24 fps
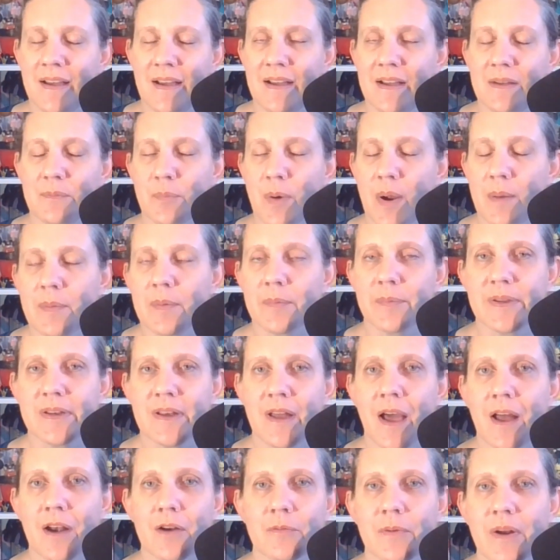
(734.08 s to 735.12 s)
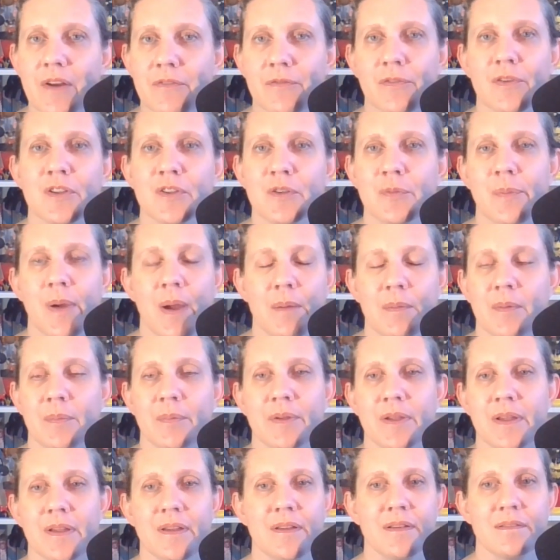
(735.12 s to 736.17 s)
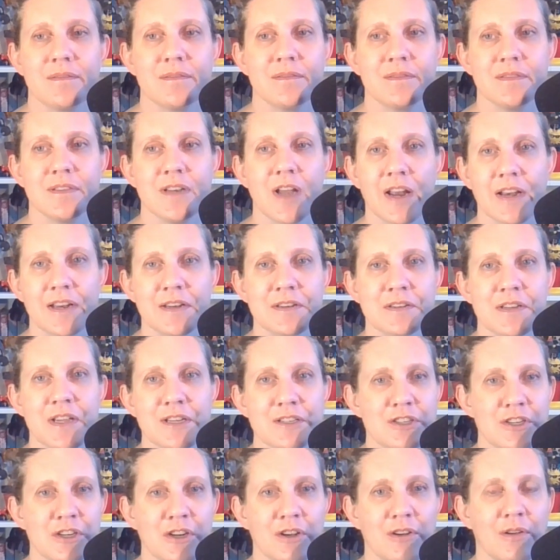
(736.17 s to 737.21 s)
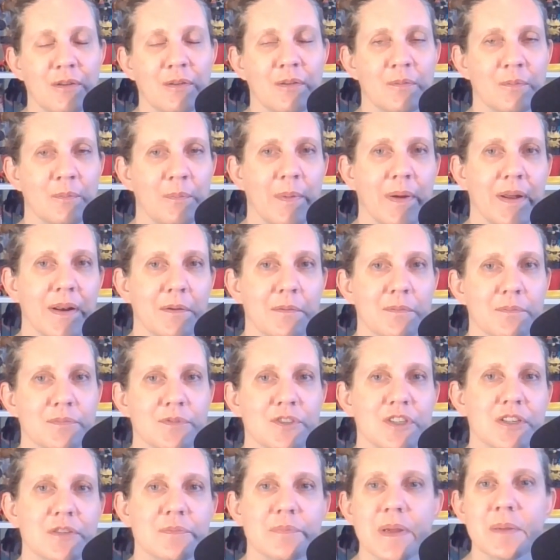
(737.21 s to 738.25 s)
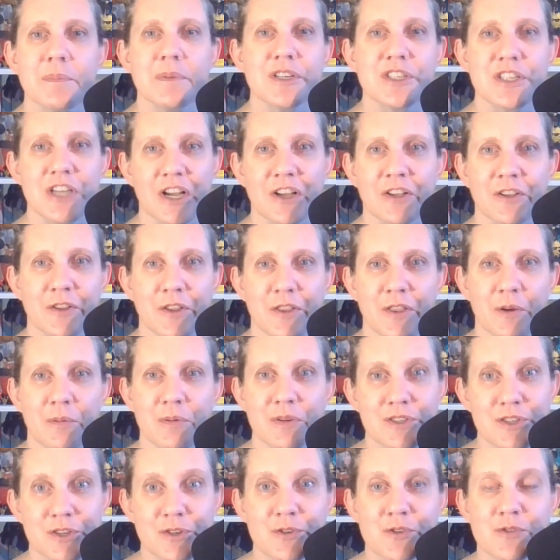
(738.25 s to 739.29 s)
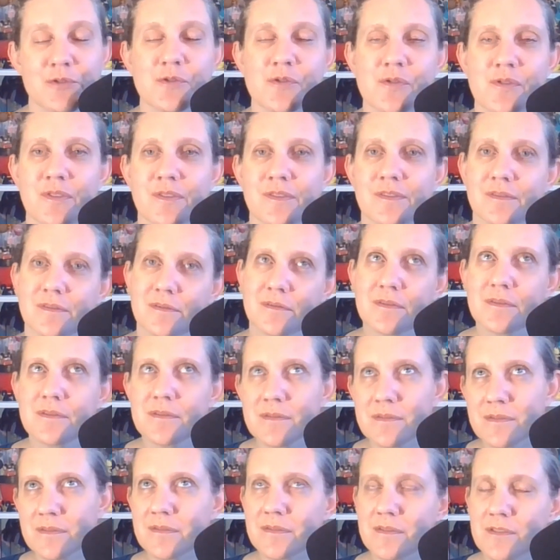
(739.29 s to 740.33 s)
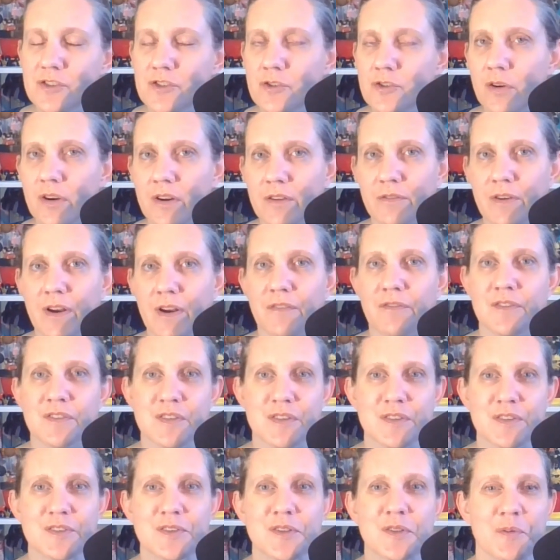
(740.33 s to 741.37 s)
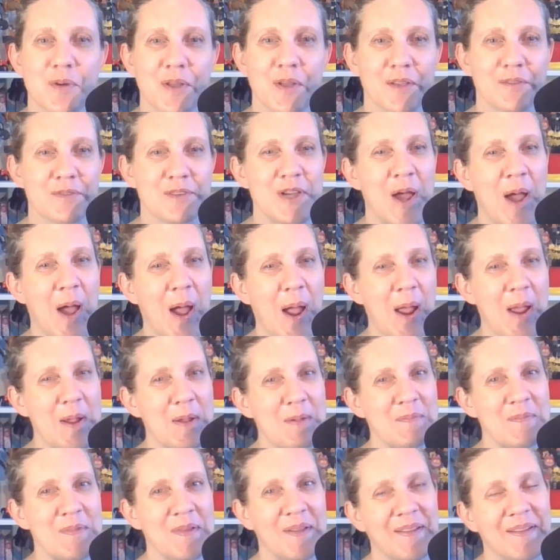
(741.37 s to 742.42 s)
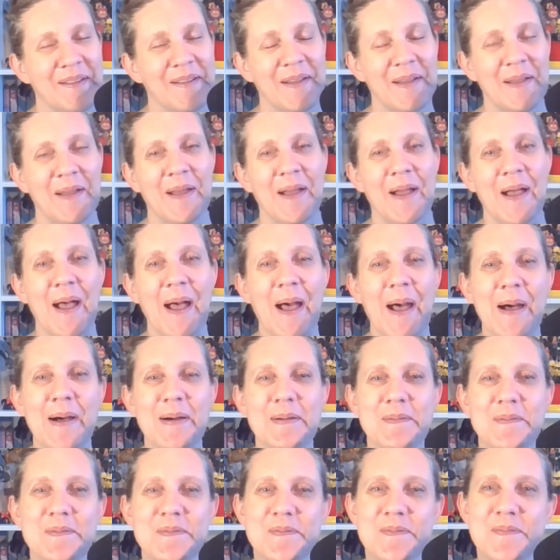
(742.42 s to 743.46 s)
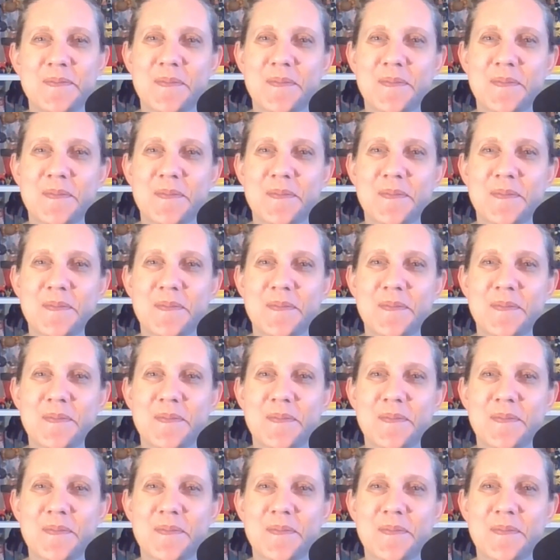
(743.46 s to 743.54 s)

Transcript: Probably not a reference, probably not intentional, but it just made me chuckle that there were 2 sort of references to the Wheel of Time.